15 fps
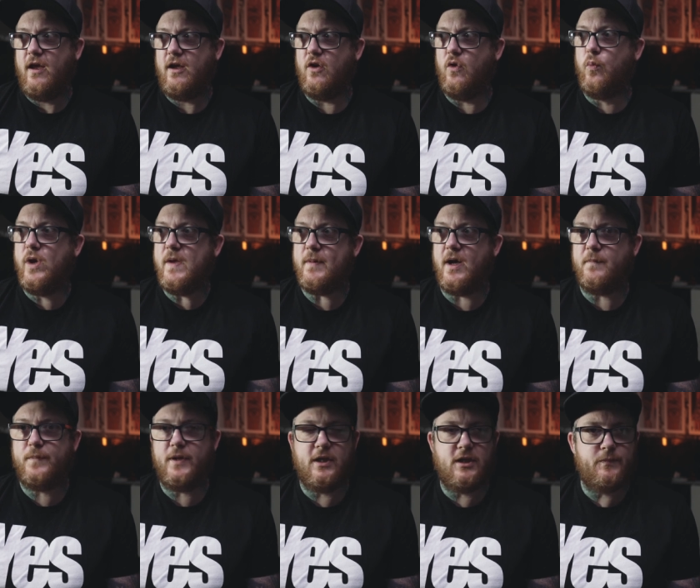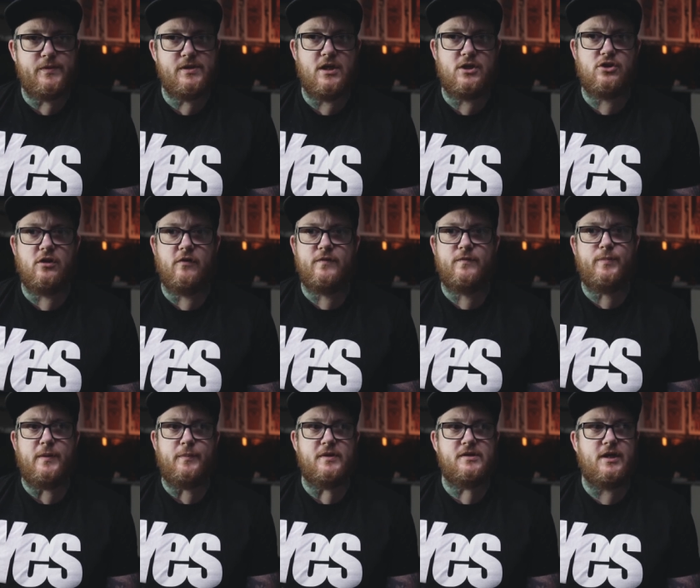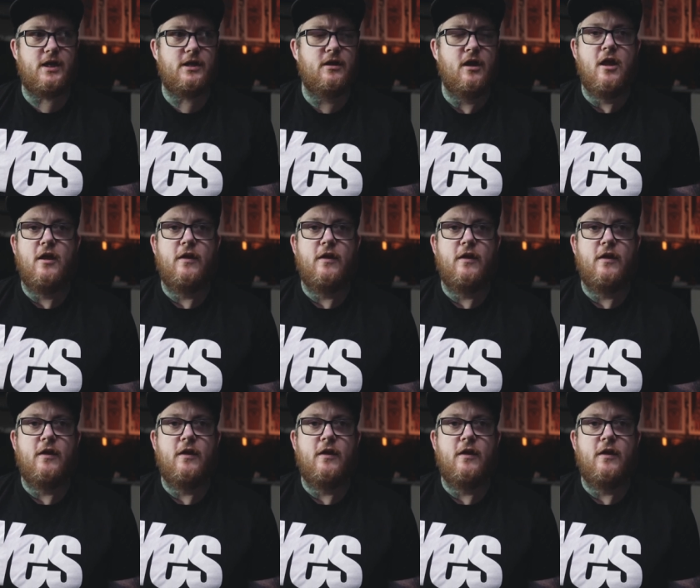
you know, we might be in the position of people saying,